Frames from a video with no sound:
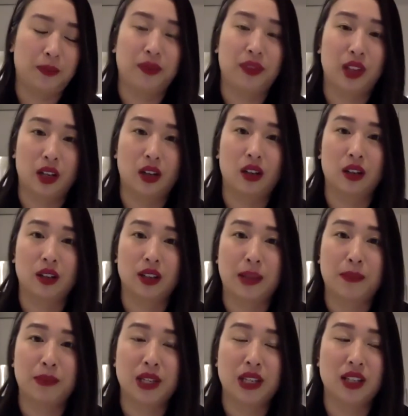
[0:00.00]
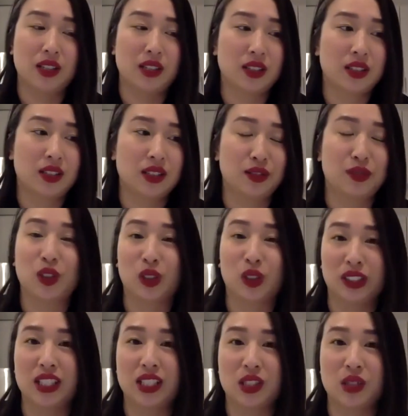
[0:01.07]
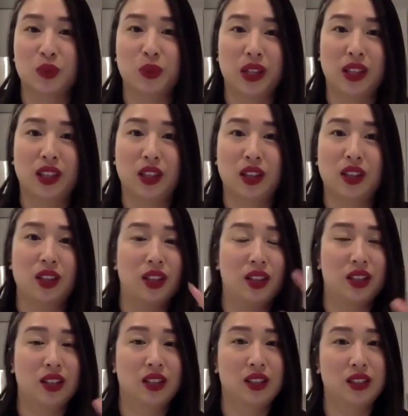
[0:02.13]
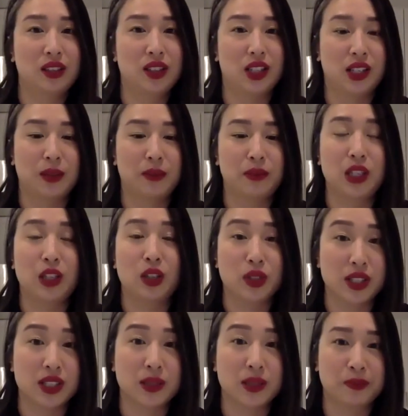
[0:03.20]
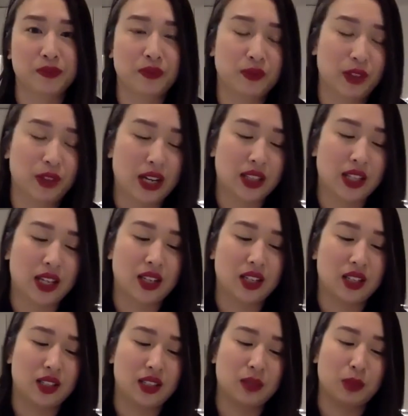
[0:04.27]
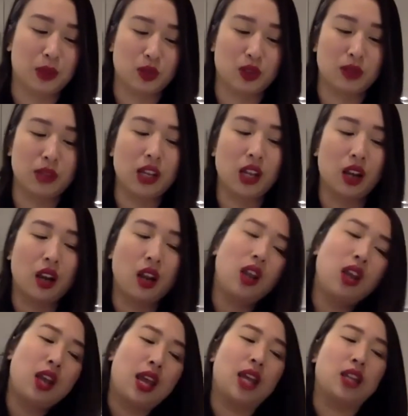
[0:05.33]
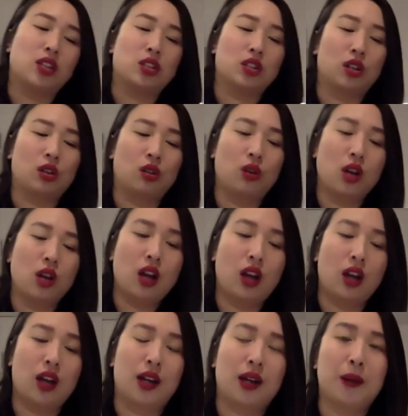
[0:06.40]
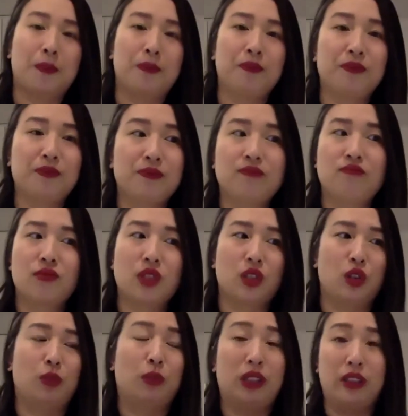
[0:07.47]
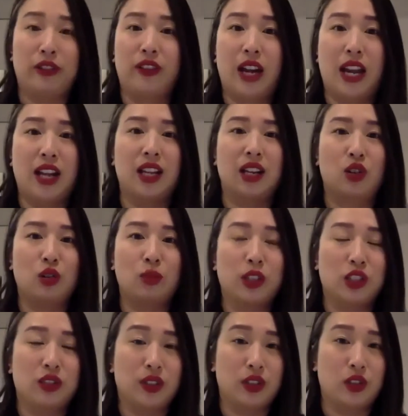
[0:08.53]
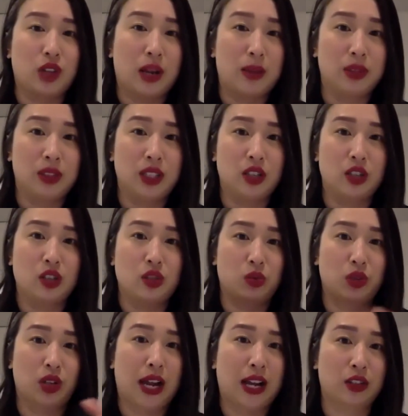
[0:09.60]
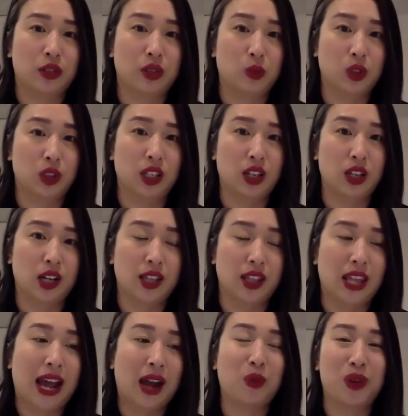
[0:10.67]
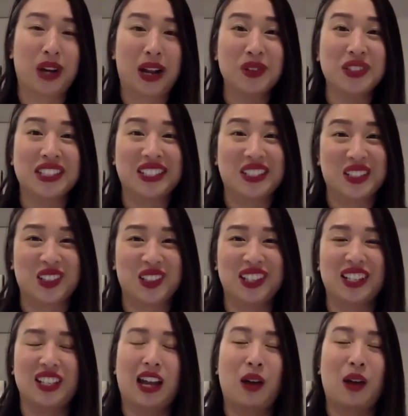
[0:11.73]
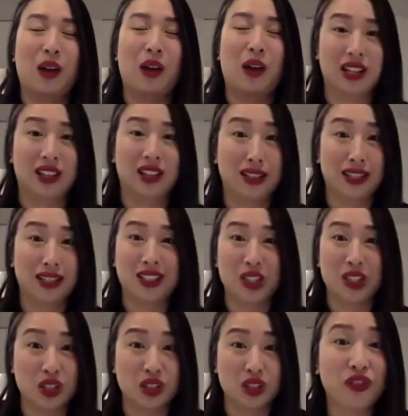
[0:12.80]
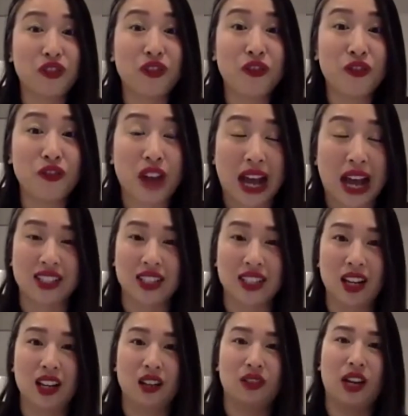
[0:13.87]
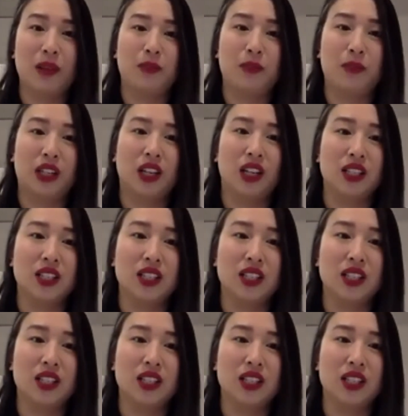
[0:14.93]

there can be difficulties with the ecosystem, right, that it's supposed to be in. And so Billy Frank and a whole bunch of other tribal leaders were actually working on that when I was an intern, and I was like, this is fascinating, right? Because